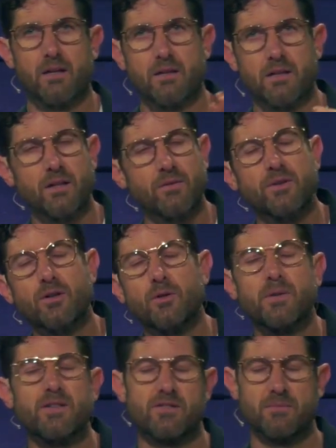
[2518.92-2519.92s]

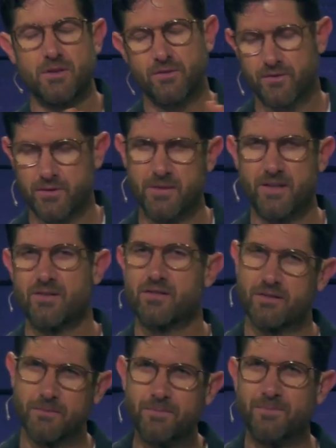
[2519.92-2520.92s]
nobody's immune from
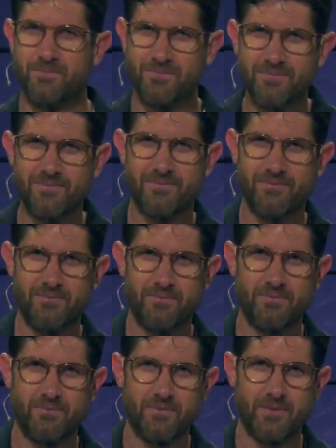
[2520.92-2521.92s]
this.
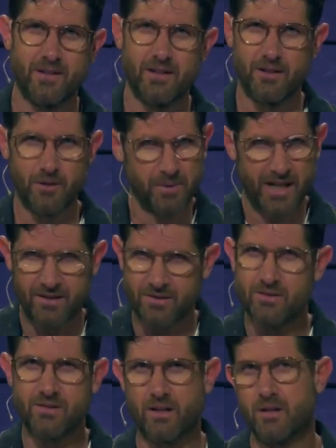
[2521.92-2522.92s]
Your
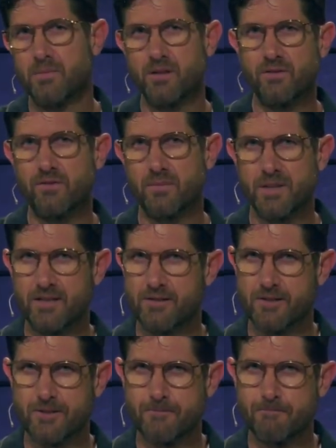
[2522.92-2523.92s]
pastors aren't immune from this.